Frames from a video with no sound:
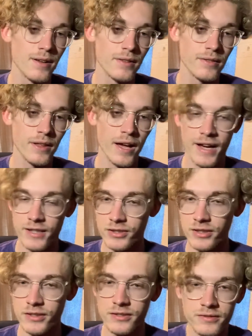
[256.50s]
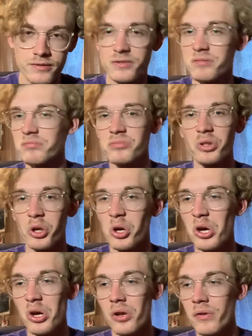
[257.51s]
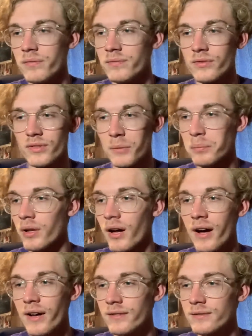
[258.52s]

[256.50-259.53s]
The action, good. The plot,